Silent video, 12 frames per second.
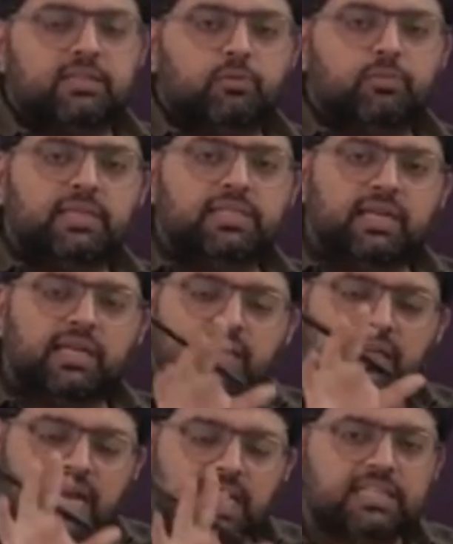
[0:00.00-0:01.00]
So
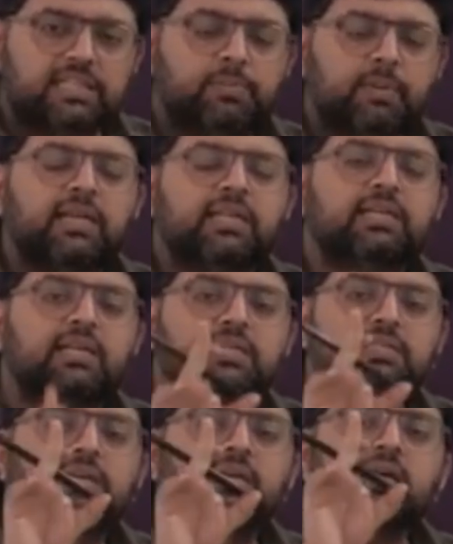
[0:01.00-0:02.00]
basically tax expenditure
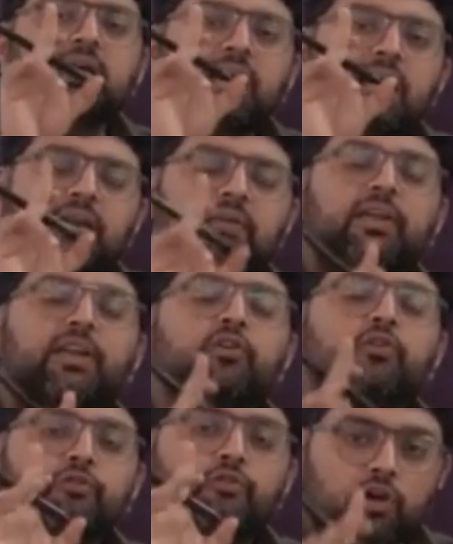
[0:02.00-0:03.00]
is
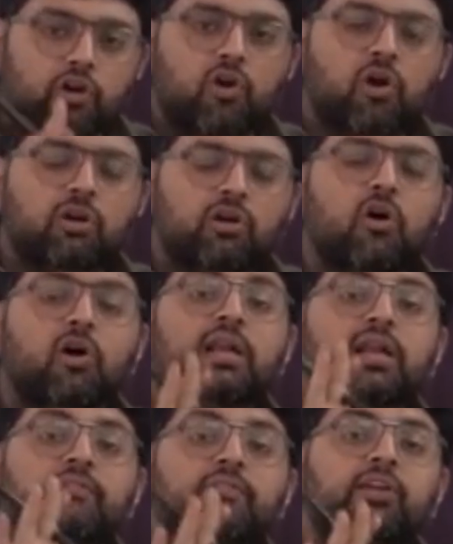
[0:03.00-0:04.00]
revenue foregone
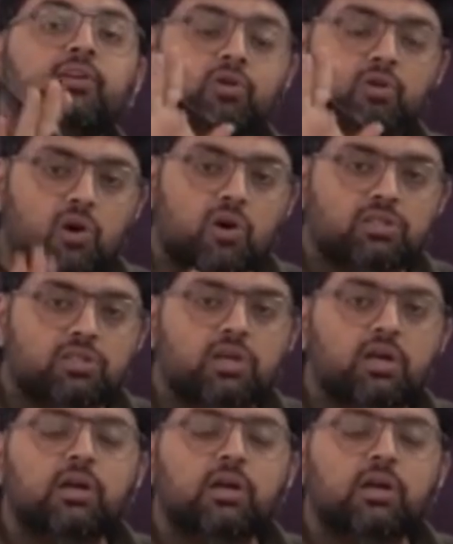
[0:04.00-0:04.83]
or revenue lost